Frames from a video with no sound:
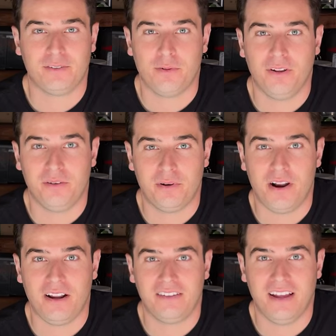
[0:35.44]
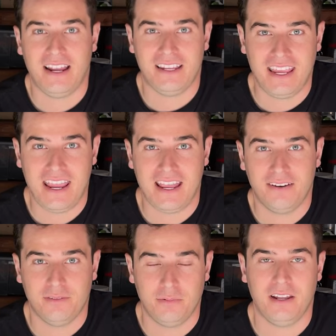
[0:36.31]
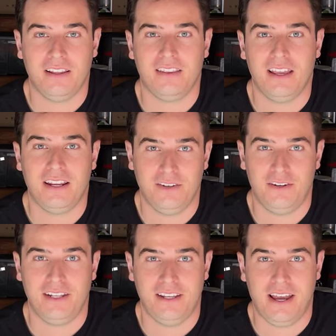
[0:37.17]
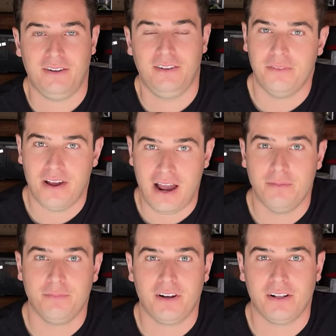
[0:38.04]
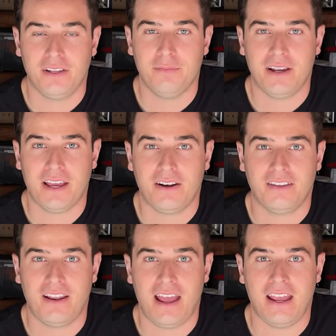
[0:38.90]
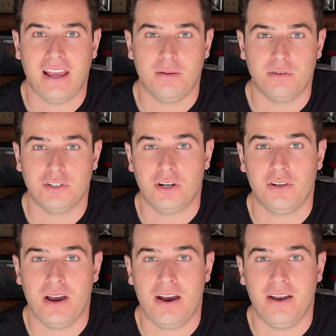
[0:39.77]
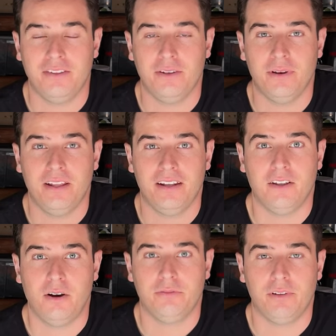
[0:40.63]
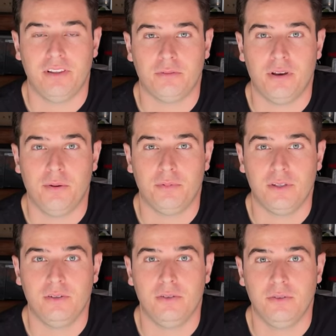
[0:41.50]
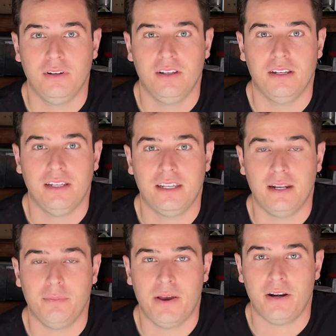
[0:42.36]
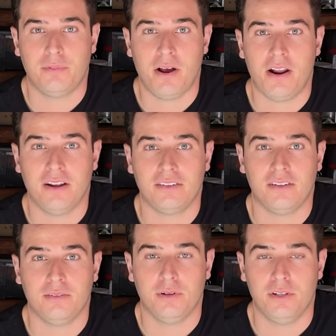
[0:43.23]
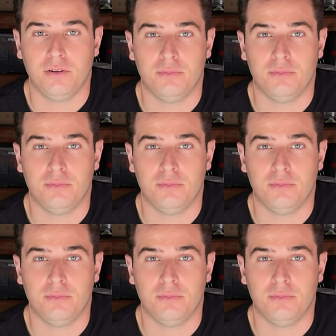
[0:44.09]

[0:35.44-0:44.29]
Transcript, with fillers: quality product I can with a dirty kettle? I'm gonna clean my kettle today, and I'm gonna show you how I do it. Hopefully this will help you get a better product when you're